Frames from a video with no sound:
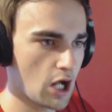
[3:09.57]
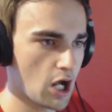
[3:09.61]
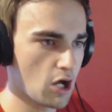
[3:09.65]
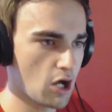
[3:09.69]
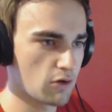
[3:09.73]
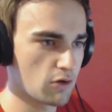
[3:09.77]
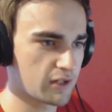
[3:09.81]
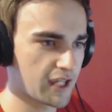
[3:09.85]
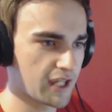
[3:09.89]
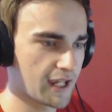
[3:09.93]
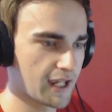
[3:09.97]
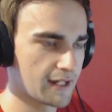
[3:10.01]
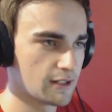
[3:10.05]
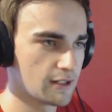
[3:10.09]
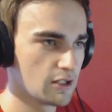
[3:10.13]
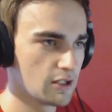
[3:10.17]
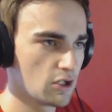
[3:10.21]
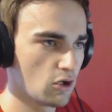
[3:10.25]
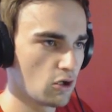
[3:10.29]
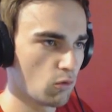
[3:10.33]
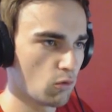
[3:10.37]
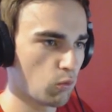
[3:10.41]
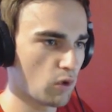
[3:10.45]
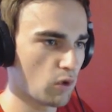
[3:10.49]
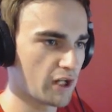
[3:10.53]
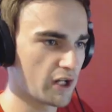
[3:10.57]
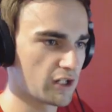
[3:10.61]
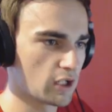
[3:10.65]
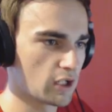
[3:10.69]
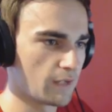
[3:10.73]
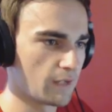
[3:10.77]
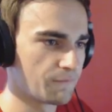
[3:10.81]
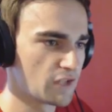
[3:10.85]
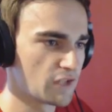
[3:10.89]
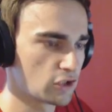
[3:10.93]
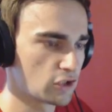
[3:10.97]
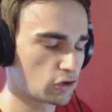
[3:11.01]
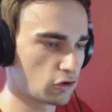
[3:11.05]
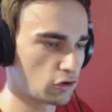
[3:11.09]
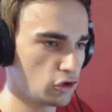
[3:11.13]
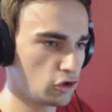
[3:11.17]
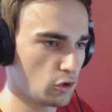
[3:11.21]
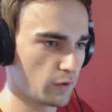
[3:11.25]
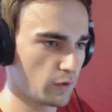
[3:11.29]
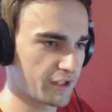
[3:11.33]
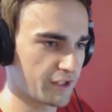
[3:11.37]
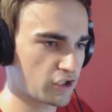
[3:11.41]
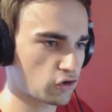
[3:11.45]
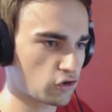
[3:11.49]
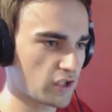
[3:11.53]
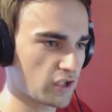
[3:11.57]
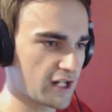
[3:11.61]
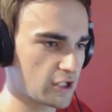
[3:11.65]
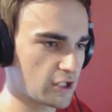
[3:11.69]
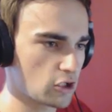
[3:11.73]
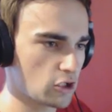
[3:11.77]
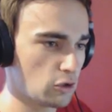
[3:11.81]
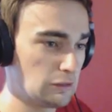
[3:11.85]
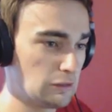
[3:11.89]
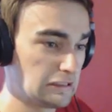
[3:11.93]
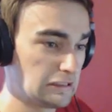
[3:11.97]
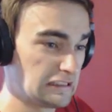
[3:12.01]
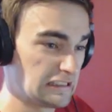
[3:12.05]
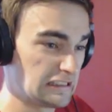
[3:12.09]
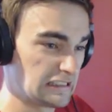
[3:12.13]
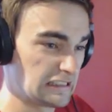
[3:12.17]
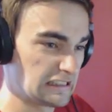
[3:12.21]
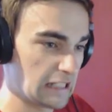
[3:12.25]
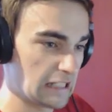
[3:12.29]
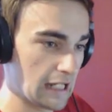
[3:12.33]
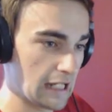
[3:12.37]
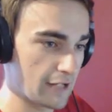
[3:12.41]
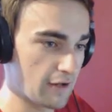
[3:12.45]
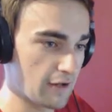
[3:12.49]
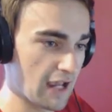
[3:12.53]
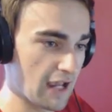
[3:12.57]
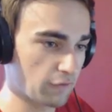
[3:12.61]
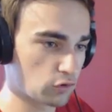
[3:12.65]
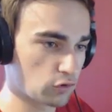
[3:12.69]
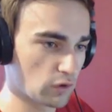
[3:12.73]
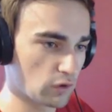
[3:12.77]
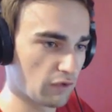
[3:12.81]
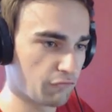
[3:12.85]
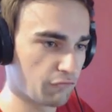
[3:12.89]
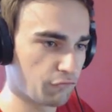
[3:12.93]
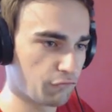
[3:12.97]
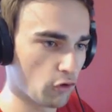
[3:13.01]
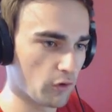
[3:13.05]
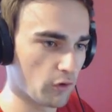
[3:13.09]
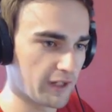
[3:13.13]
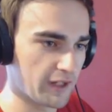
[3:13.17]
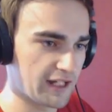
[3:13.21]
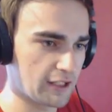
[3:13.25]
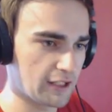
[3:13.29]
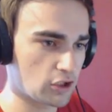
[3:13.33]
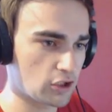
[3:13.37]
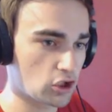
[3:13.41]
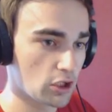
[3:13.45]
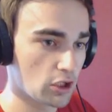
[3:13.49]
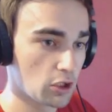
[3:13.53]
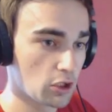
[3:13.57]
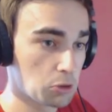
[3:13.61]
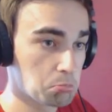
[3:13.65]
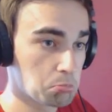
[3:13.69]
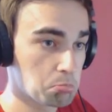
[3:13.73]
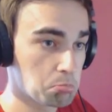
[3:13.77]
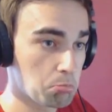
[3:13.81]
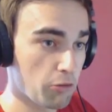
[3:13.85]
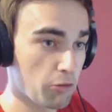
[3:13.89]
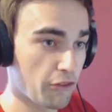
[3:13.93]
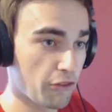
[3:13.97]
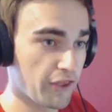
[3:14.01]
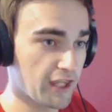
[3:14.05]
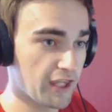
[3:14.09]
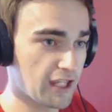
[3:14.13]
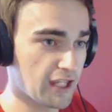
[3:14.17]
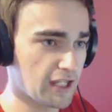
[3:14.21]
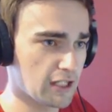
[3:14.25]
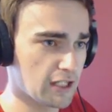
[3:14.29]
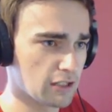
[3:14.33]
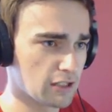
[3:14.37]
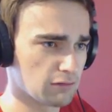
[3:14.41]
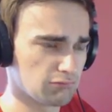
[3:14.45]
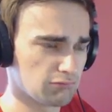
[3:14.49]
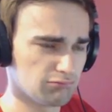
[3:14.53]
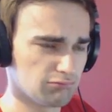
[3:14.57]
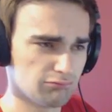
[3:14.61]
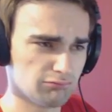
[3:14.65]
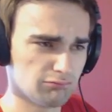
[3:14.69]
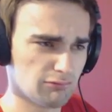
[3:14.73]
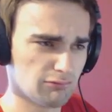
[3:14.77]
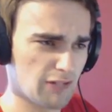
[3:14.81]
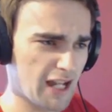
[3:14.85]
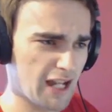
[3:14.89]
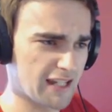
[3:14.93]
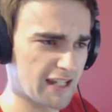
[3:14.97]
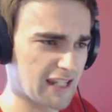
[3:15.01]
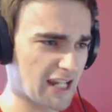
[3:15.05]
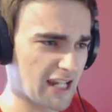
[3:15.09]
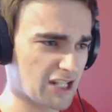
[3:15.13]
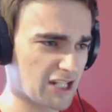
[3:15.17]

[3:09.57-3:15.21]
Okay, why not? So you are this triangle, and you have to avoid the, I